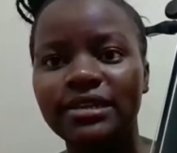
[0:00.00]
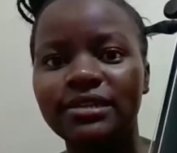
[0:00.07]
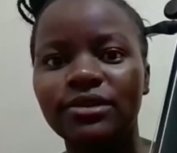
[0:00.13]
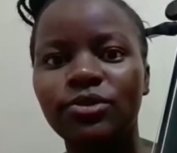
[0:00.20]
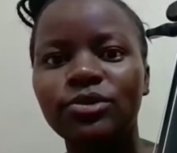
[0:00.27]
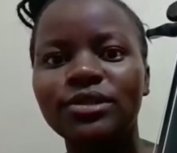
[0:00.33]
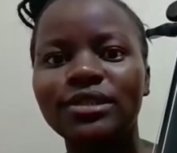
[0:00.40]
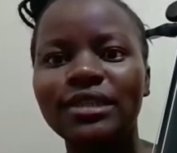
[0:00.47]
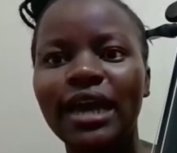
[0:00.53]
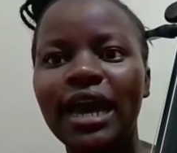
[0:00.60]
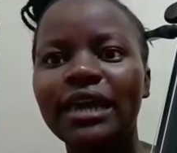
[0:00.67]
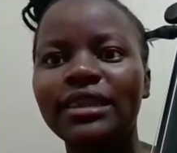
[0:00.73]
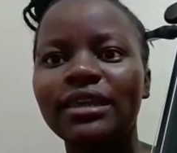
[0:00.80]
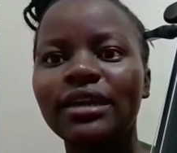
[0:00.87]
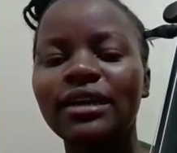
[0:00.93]
because
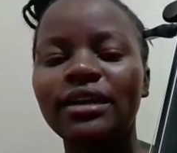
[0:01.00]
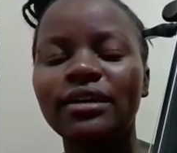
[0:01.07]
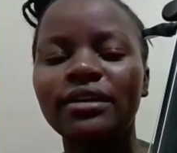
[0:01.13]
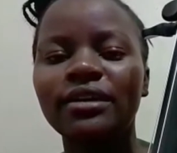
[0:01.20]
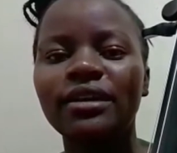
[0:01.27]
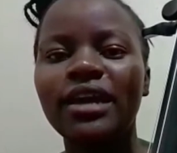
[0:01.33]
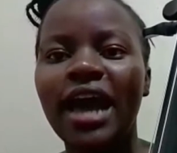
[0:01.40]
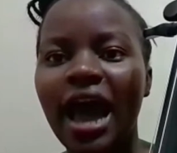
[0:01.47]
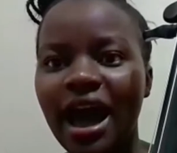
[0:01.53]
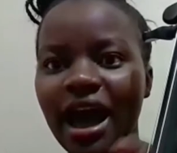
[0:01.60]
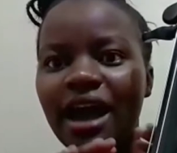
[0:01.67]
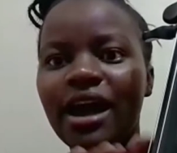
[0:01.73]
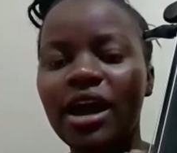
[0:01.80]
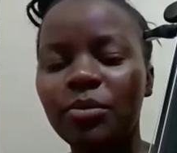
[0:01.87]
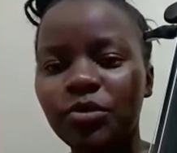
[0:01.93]
I think
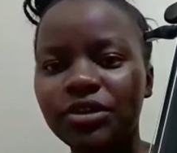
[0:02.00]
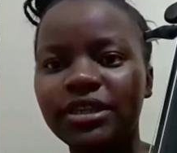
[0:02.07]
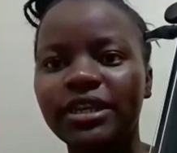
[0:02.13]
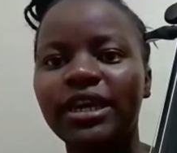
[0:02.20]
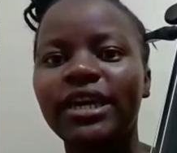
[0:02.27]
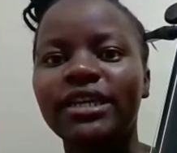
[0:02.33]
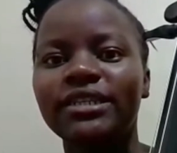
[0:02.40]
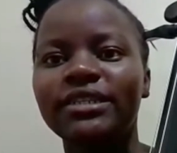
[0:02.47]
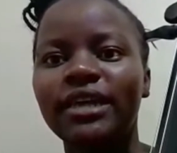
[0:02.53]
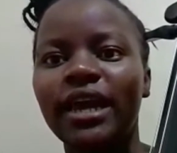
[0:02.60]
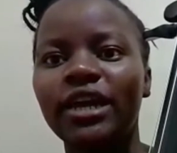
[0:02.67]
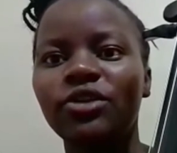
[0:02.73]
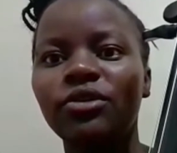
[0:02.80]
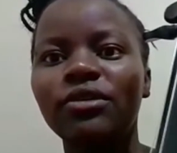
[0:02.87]
I'm on the end. I